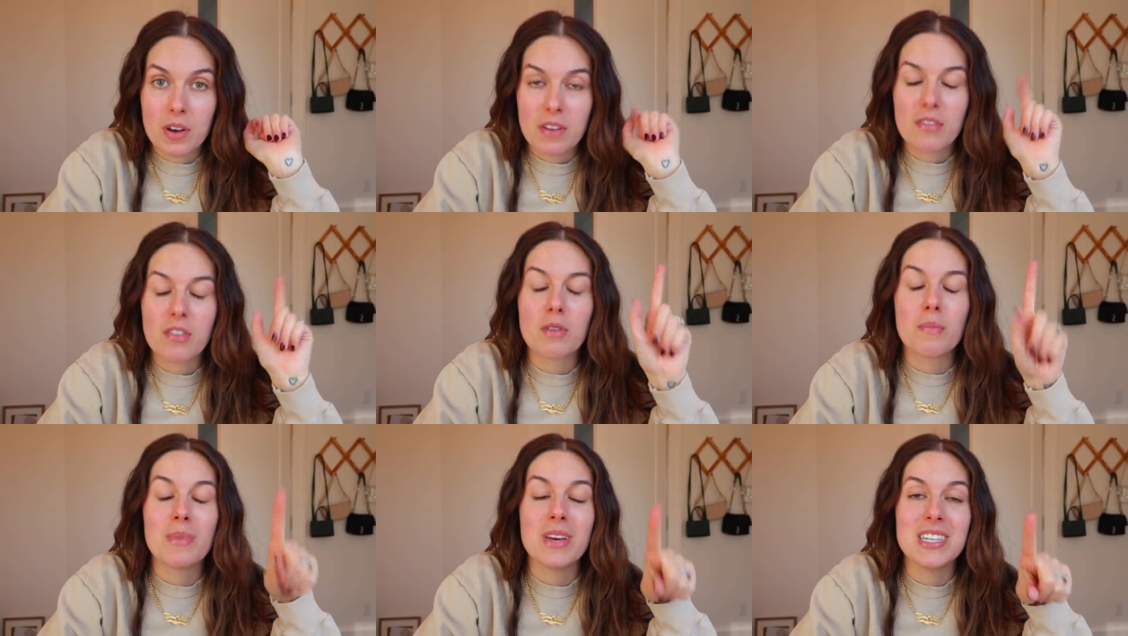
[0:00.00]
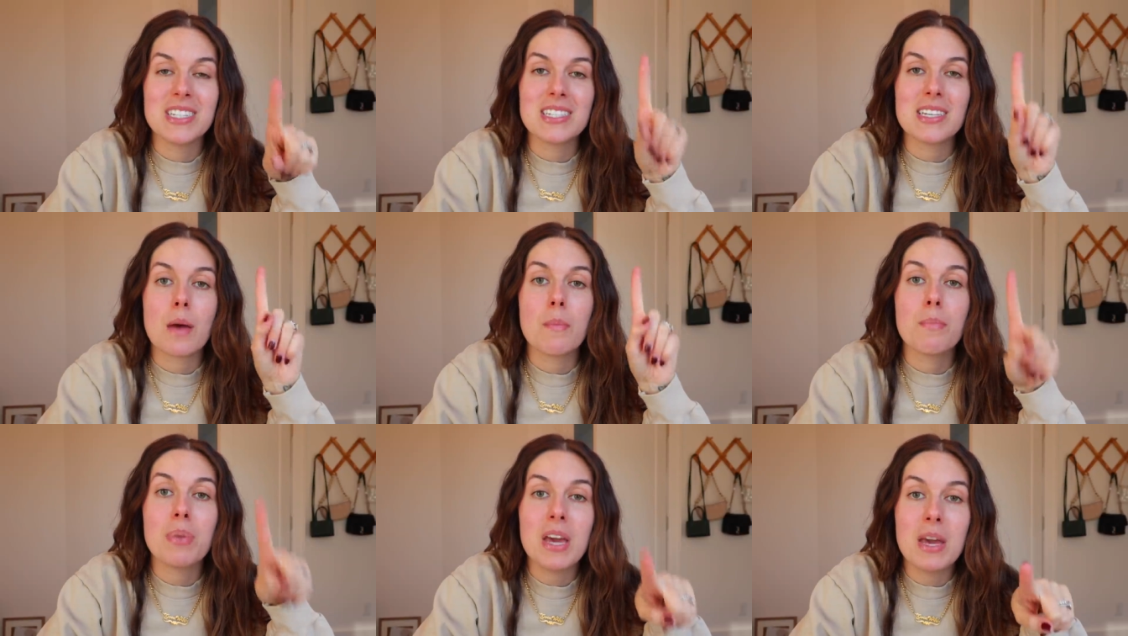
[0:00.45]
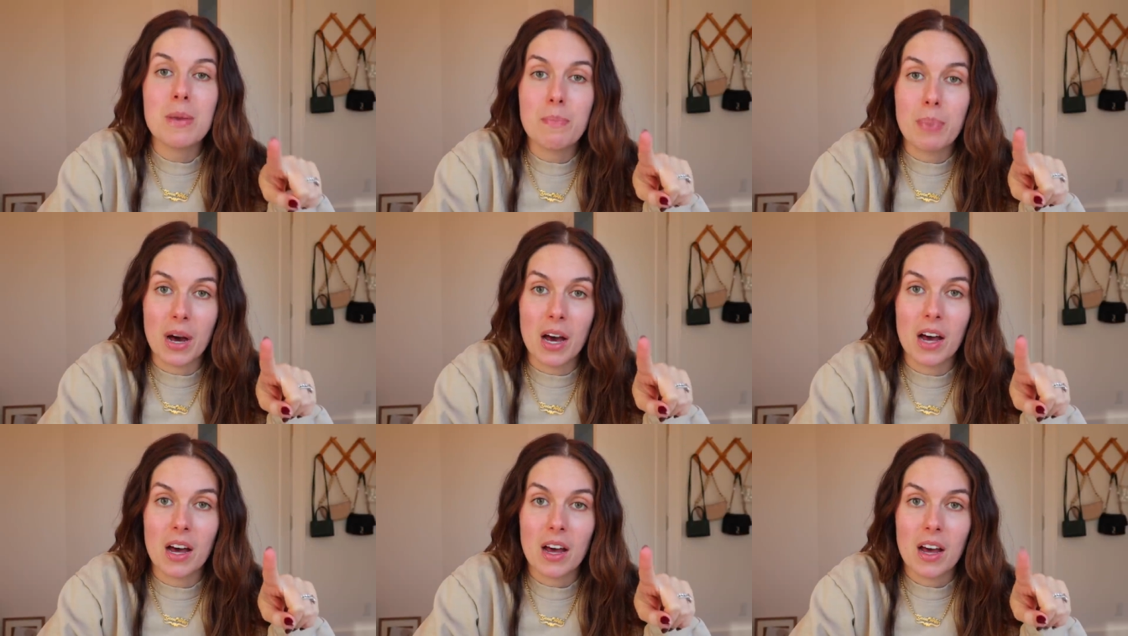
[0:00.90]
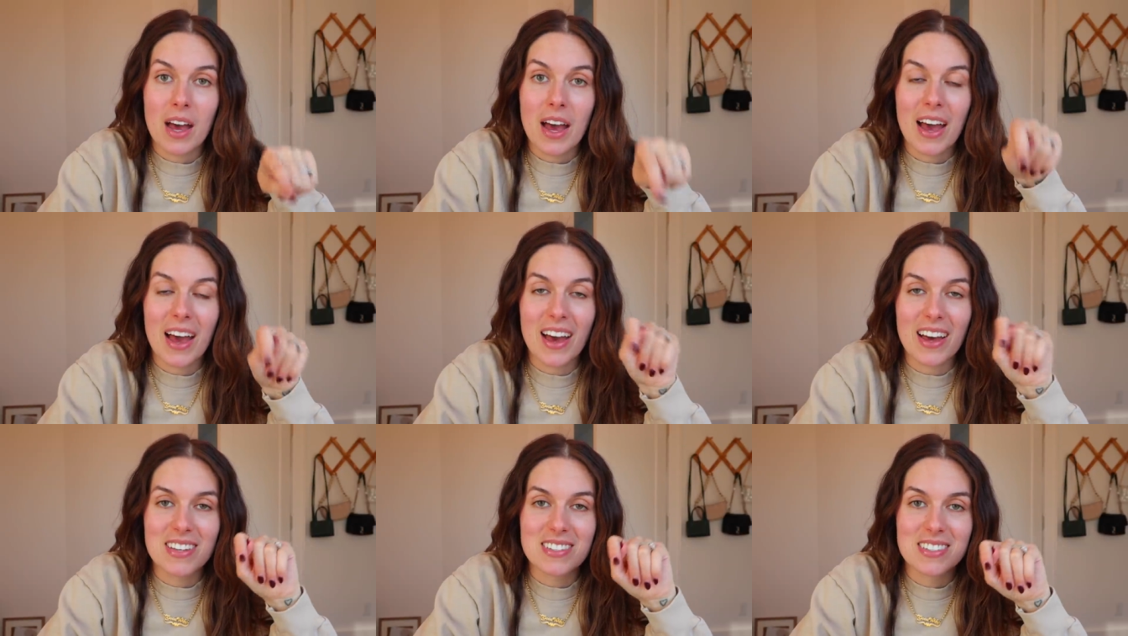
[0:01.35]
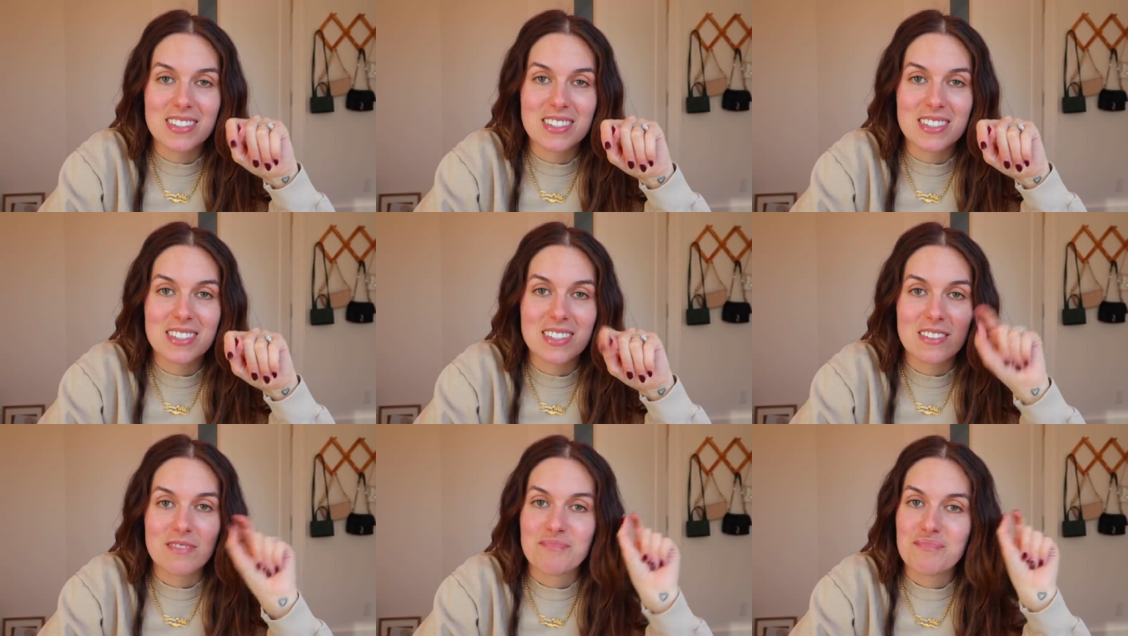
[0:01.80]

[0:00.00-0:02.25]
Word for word: for Miss Peepa, as